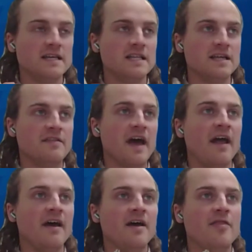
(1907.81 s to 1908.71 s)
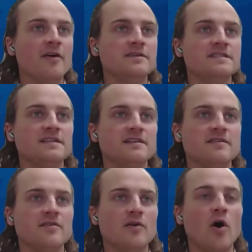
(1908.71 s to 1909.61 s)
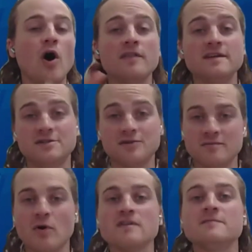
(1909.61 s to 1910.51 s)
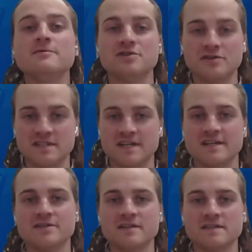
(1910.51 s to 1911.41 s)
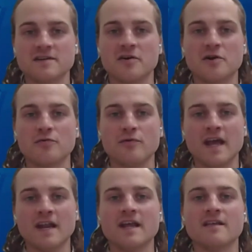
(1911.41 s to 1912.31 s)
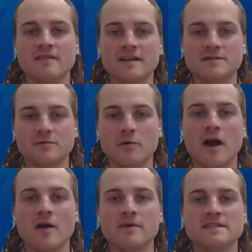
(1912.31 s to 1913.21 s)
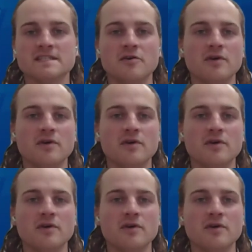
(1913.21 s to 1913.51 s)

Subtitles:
Leila, that there's all these multiple jurisdictions are creating these requirements.